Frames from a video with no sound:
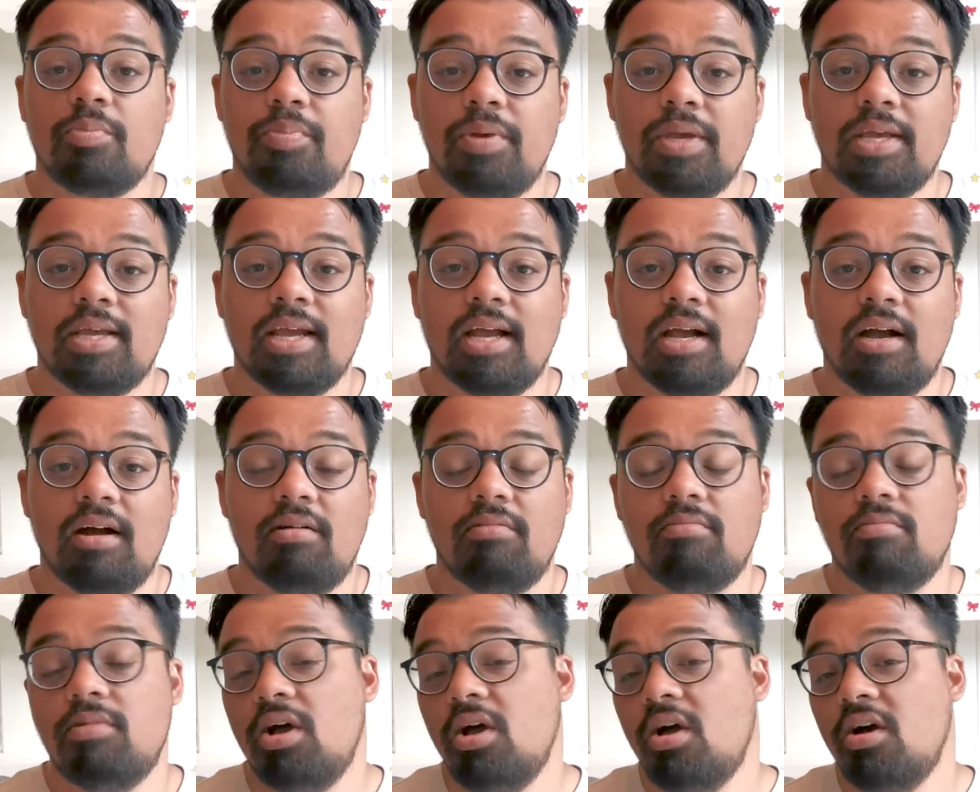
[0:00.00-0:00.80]
You want
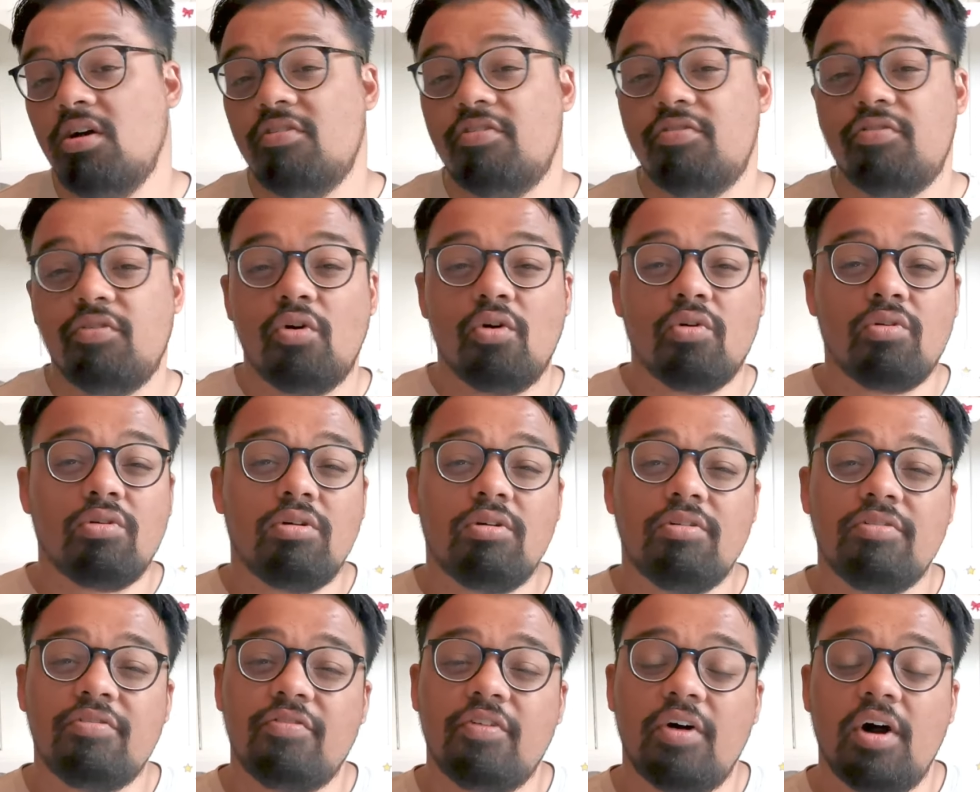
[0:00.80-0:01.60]
to pick out
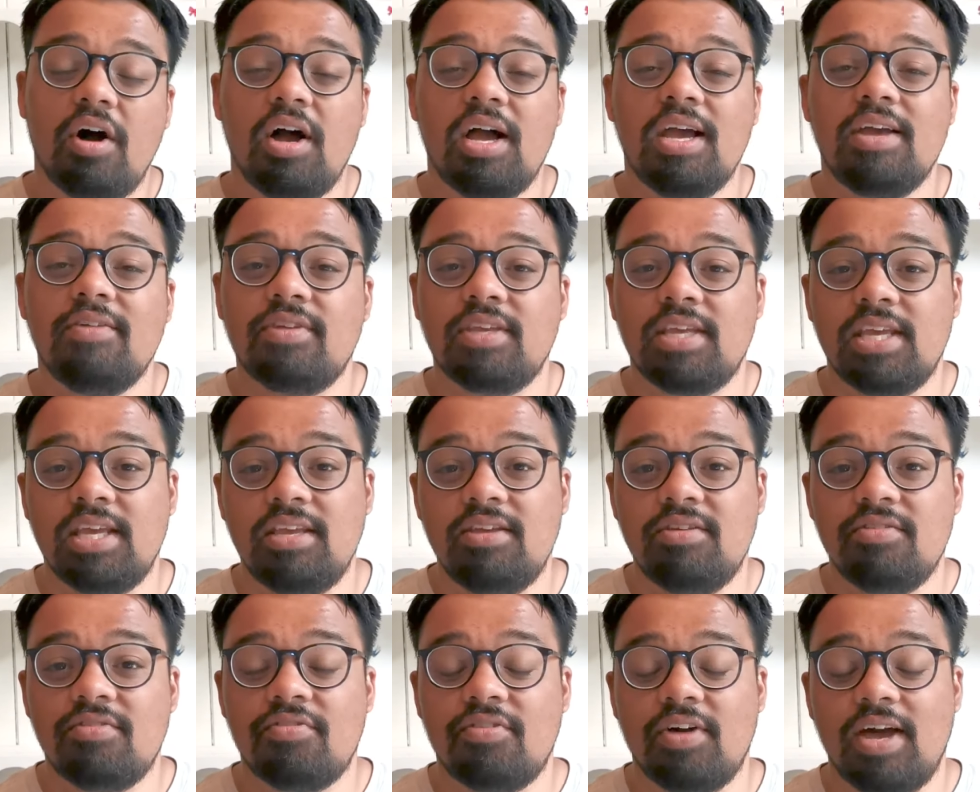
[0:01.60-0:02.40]
4 or
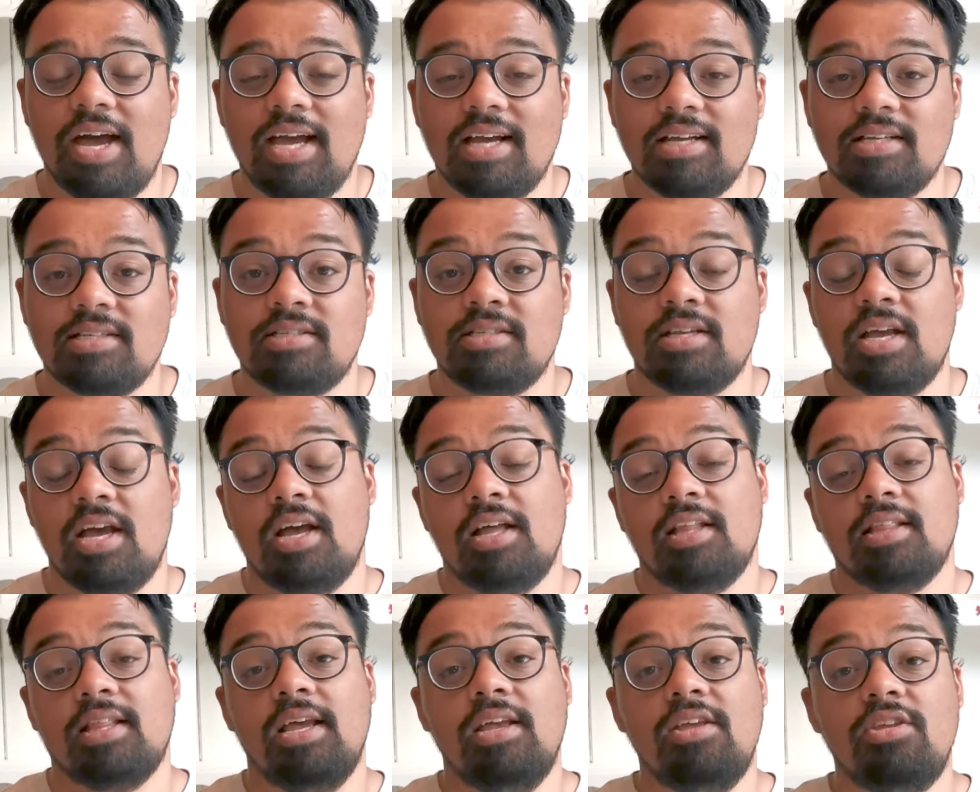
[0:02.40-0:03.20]
5 key
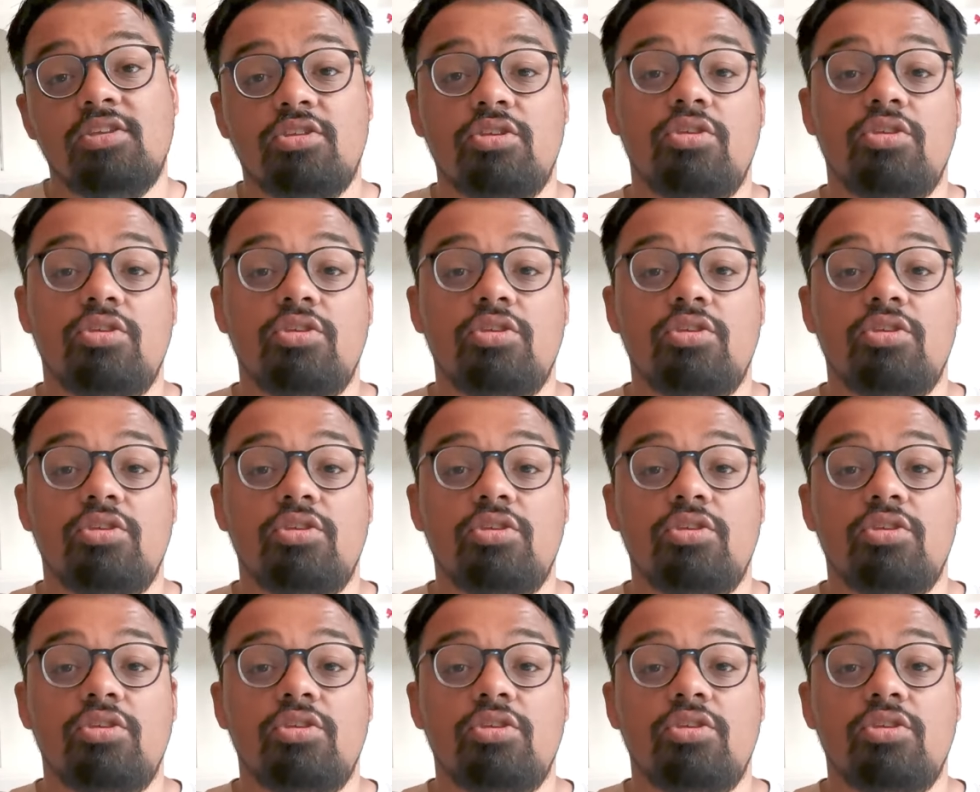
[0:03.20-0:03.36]
facts